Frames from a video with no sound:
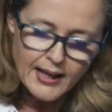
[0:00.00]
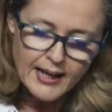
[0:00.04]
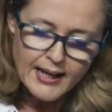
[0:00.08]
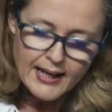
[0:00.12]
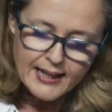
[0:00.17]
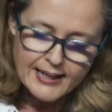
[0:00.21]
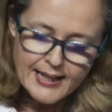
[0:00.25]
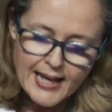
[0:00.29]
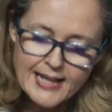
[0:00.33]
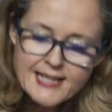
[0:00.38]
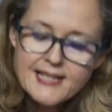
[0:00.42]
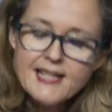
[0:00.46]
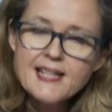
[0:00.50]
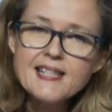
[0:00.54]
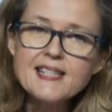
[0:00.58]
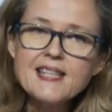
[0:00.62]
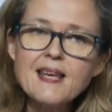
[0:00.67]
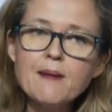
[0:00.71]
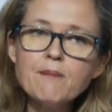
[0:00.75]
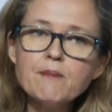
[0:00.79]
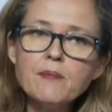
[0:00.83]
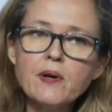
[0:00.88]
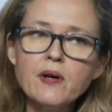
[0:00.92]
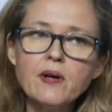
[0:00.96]
Last
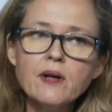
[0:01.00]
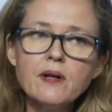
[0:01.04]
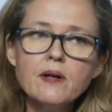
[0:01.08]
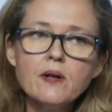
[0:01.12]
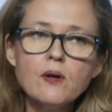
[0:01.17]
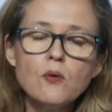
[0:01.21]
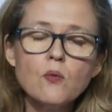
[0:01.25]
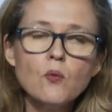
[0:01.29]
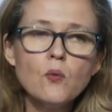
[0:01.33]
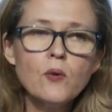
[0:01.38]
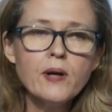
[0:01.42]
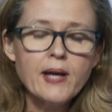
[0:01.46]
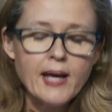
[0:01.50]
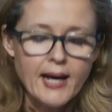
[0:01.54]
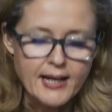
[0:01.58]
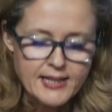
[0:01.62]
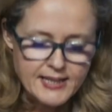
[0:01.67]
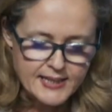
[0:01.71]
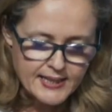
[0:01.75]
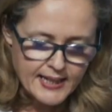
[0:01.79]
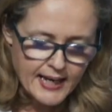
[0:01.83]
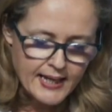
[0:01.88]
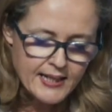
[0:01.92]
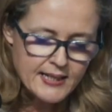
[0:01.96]
December, we
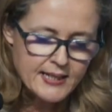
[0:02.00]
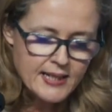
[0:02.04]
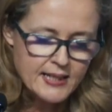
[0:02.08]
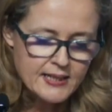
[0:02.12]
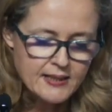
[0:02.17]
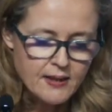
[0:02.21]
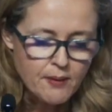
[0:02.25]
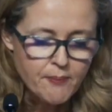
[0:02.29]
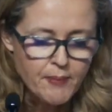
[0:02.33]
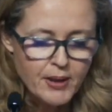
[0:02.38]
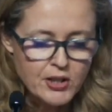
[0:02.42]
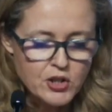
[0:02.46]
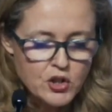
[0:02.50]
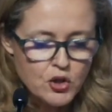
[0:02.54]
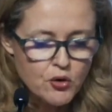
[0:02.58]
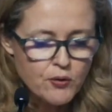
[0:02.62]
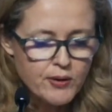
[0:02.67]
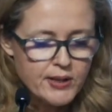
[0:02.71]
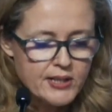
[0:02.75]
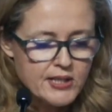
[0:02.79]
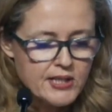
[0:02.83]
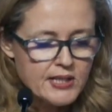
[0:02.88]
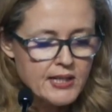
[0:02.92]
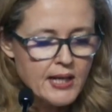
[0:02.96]
extended the
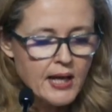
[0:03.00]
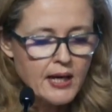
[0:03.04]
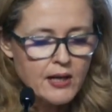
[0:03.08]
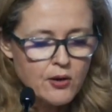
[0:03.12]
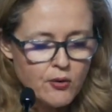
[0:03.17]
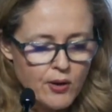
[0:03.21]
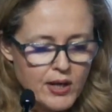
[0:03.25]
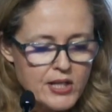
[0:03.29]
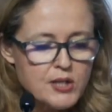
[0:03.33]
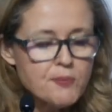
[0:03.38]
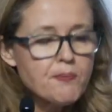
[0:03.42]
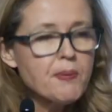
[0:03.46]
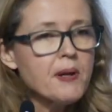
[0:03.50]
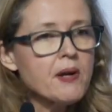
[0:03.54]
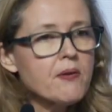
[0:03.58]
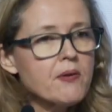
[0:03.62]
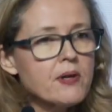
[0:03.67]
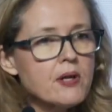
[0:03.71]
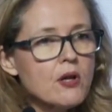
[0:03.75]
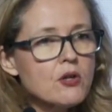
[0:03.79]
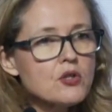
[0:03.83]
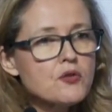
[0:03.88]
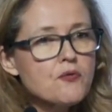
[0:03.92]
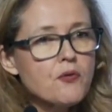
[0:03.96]
maturity and grace
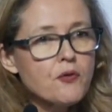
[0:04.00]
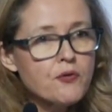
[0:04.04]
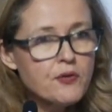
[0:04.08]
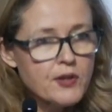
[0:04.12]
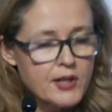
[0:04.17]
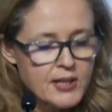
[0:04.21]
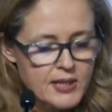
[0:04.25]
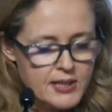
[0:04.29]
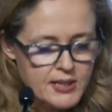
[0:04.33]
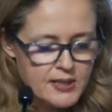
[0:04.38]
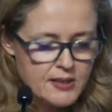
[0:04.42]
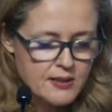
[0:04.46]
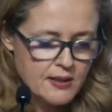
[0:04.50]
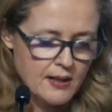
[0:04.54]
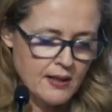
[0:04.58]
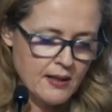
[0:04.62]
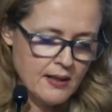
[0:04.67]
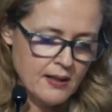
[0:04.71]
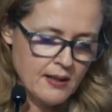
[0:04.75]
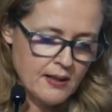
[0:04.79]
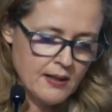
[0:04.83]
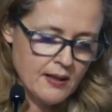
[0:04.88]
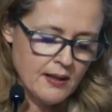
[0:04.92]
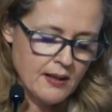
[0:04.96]
periods for these
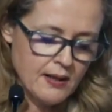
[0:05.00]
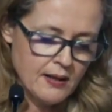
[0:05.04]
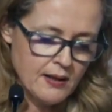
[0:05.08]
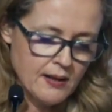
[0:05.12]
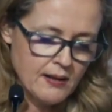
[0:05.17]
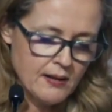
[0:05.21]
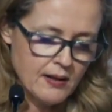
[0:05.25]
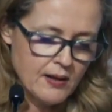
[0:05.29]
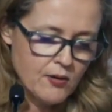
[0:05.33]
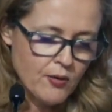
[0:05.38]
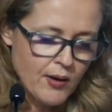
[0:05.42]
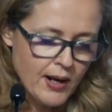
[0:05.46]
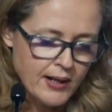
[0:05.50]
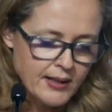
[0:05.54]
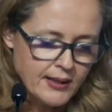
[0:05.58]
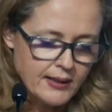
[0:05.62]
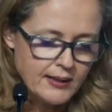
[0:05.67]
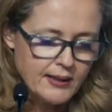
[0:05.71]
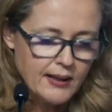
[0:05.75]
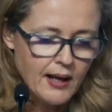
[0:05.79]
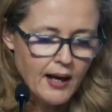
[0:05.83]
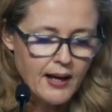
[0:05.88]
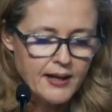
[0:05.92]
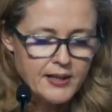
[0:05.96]
credit
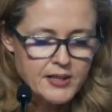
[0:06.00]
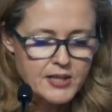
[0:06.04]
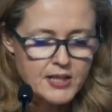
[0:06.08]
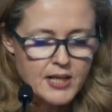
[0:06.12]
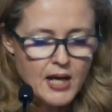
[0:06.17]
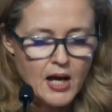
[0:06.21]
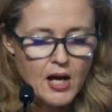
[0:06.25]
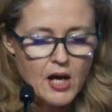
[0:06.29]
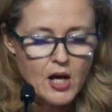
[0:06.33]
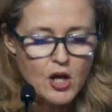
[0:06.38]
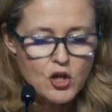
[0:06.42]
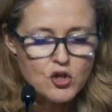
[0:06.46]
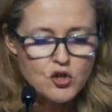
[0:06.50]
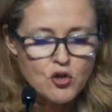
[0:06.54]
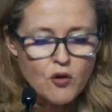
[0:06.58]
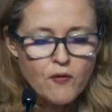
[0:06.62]
lines so